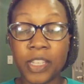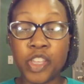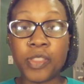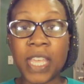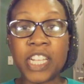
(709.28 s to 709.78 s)

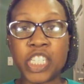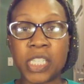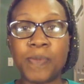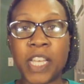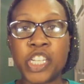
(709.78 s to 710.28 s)
You think
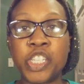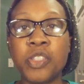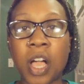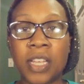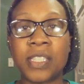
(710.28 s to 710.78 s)
just because you
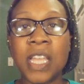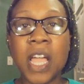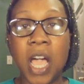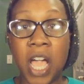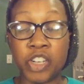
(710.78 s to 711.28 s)
lost
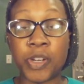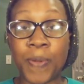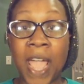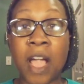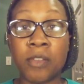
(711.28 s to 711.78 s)
100
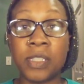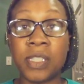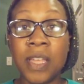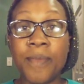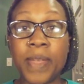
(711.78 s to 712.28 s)
pounds
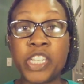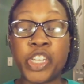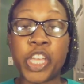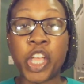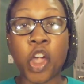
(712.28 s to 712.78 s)
means
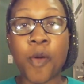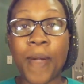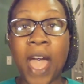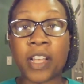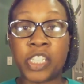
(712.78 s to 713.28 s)
you can go
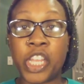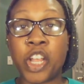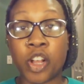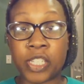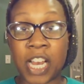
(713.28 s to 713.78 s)
back to
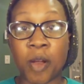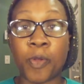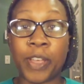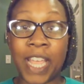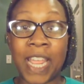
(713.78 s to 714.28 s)
your
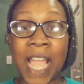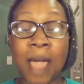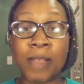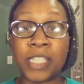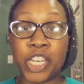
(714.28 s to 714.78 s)
terrible eating
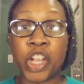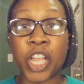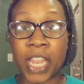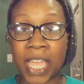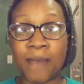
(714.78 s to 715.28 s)
habits and you're
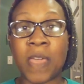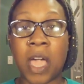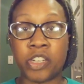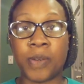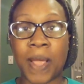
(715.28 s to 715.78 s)
gonna keep that
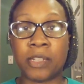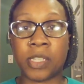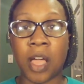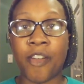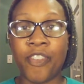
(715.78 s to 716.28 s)
100 pounds
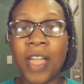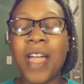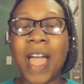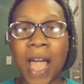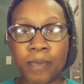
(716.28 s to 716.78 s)
off?
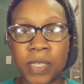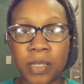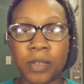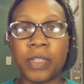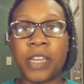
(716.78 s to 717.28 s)

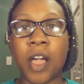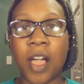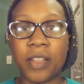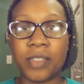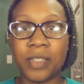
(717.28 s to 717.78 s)
Absolutely
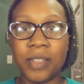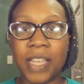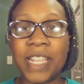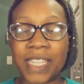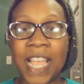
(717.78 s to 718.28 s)
not.
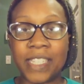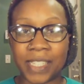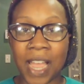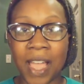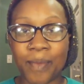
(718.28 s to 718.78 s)
It takes
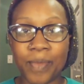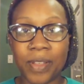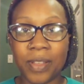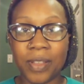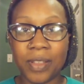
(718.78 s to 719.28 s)
time.
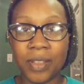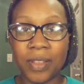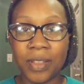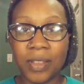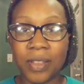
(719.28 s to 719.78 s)

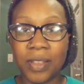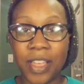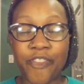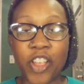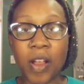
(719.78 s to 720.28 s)

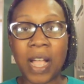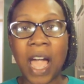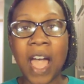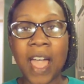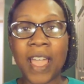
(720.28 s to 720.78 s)
If you're a
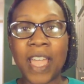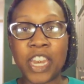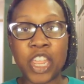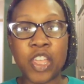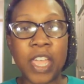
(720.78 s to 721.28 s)
guy
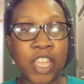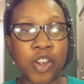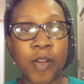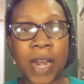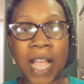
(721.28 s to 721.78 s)
and you
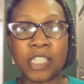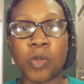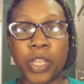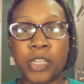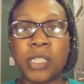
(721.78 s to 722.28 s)
know in high
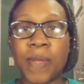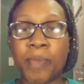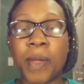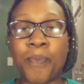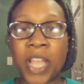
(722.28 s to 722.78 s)
school you used to be
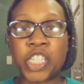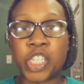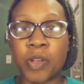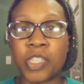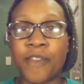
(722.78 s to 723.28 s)
able to bench
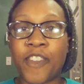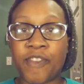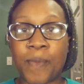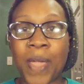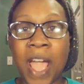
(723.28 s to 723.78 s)

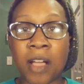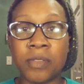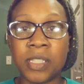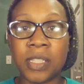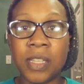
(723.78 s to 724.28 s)
250 pounds,